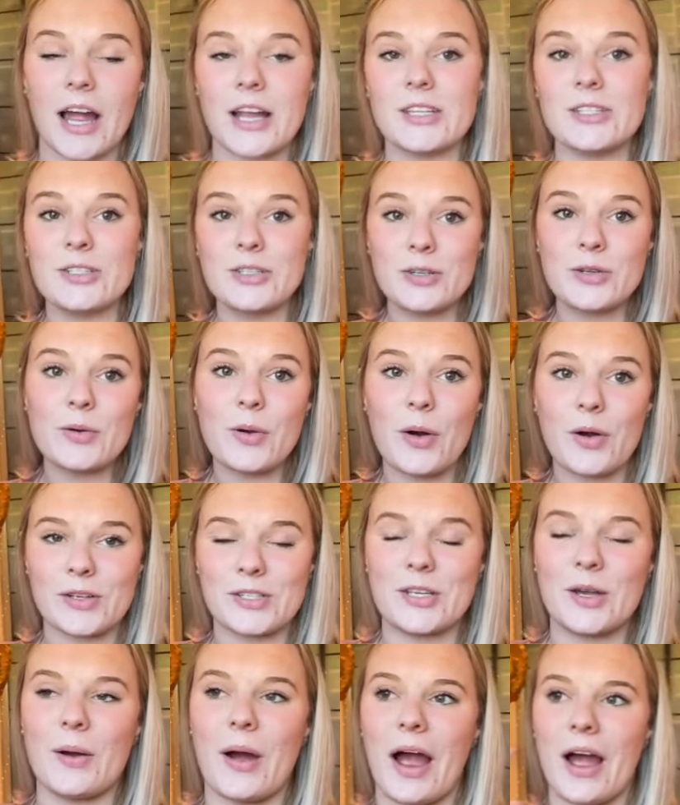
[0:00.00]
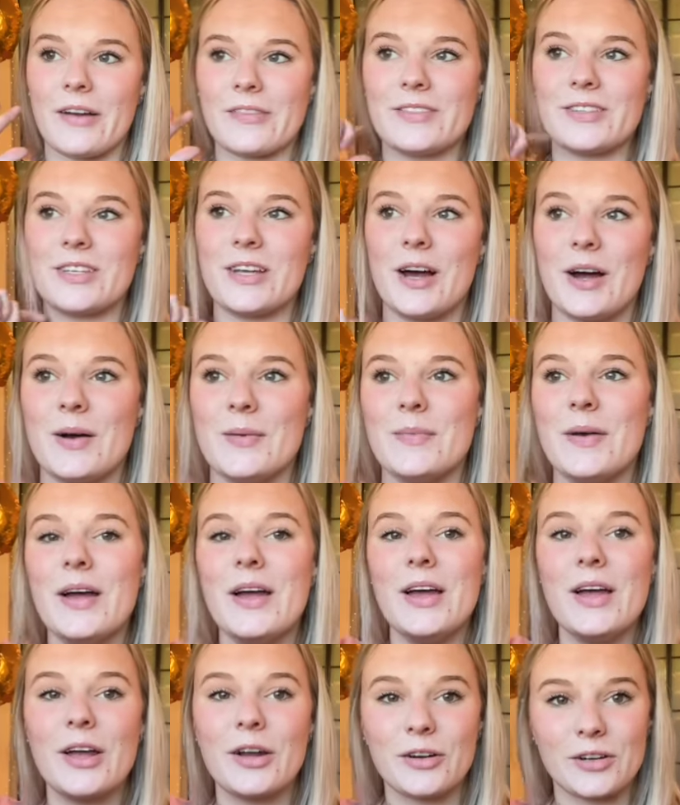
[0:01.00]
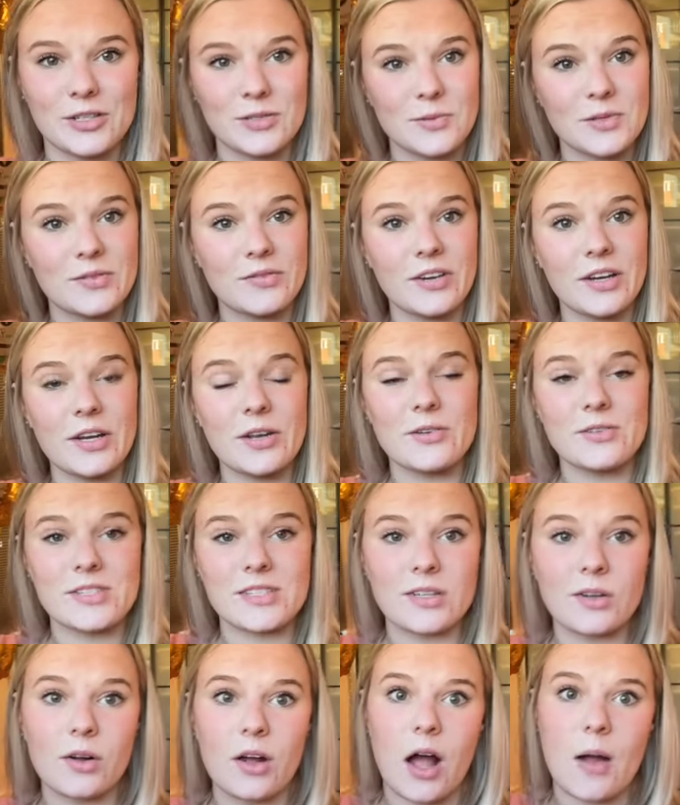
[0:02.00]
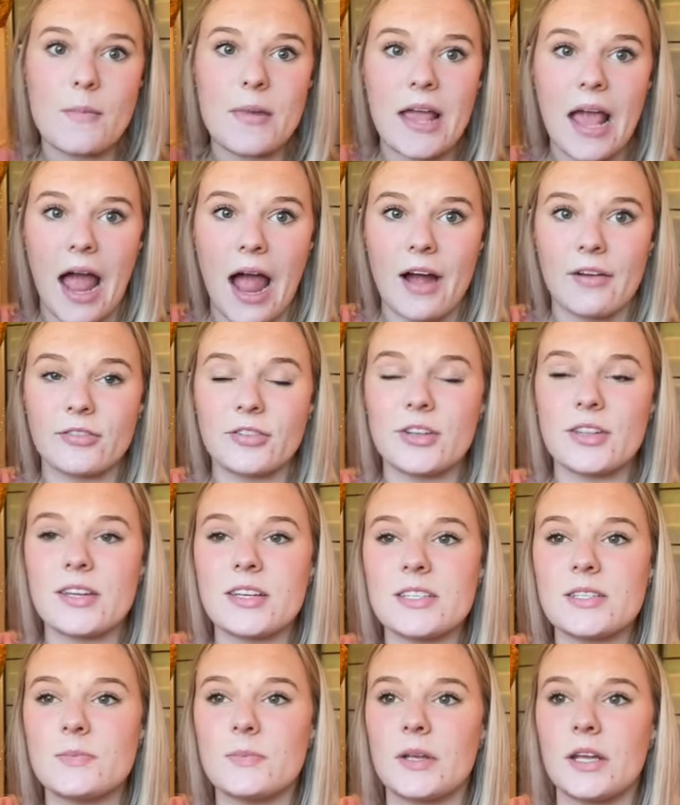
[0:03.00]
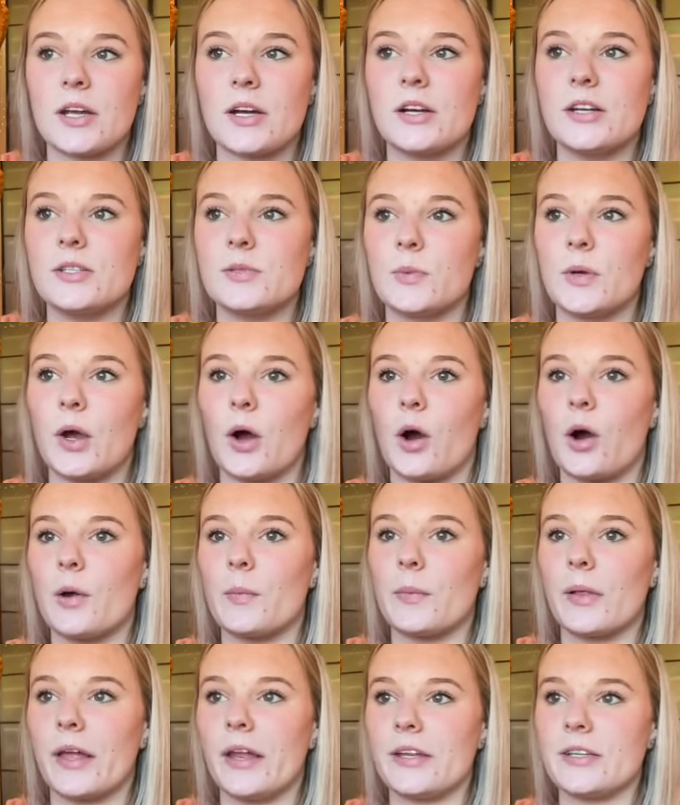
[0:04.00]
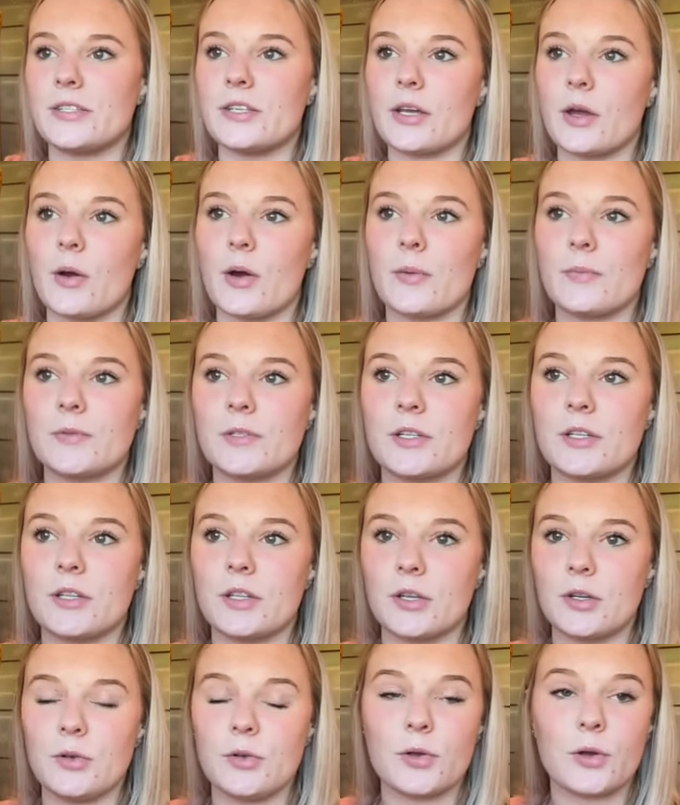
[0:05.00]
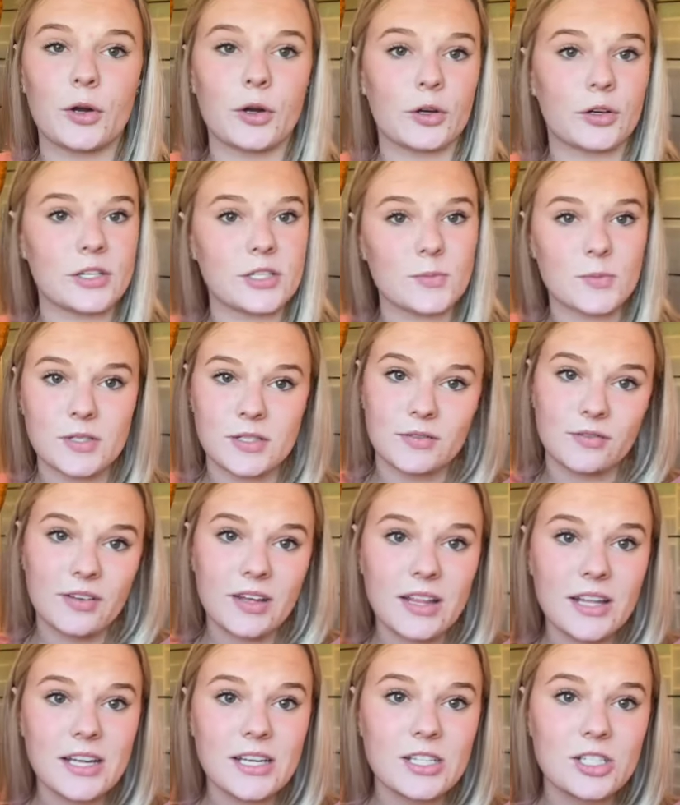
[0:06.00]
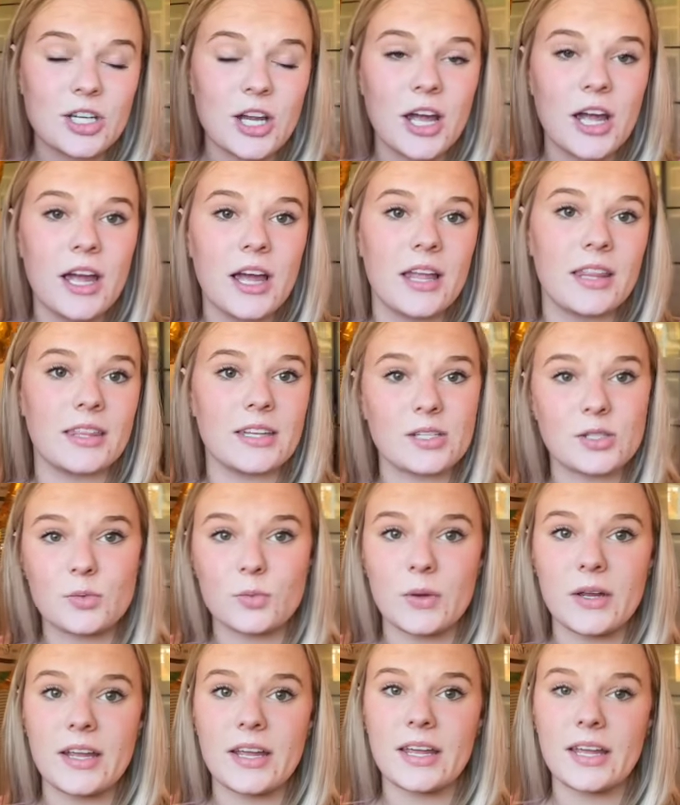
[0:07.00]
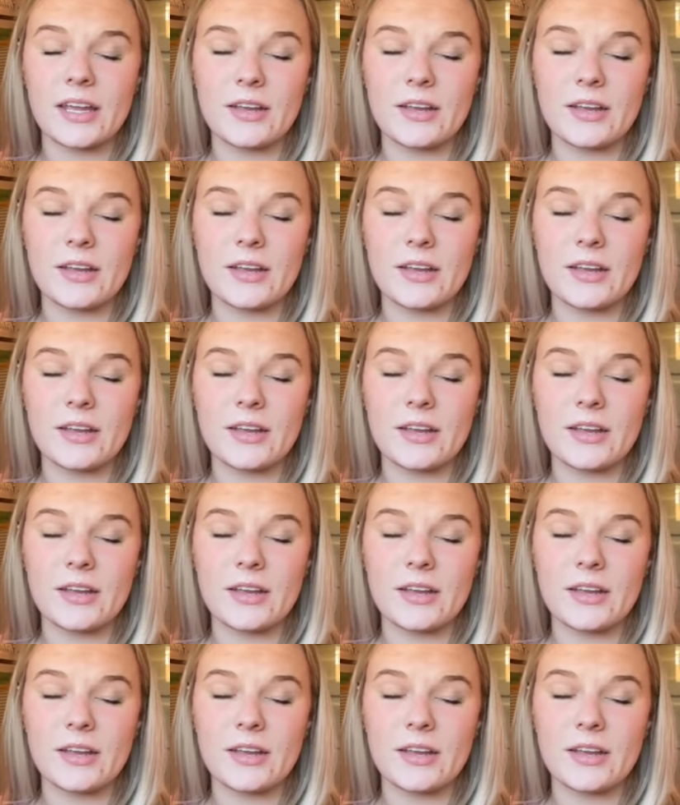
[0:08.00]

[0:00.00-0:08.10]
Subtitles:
I do also have some Christmas videos still coming after this because we are planning to go up to the New York Christmas Village this week.